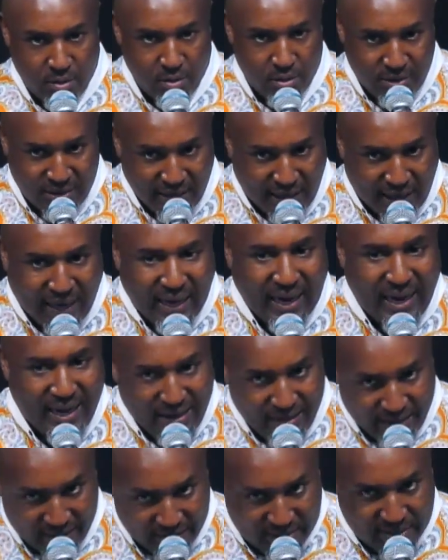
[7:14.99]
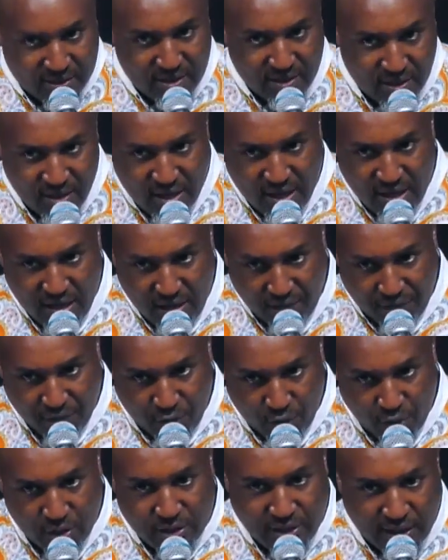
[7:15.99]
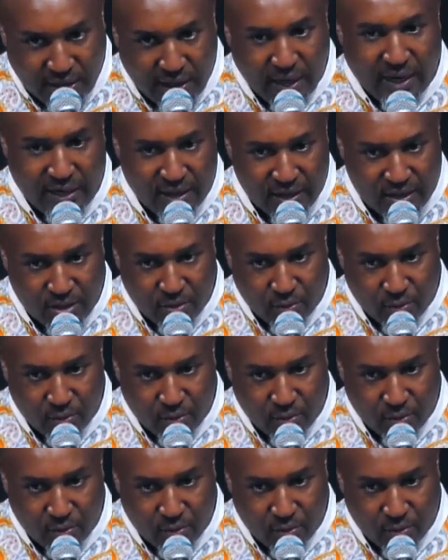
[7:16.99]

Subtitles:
Declare it. If you don't declare it,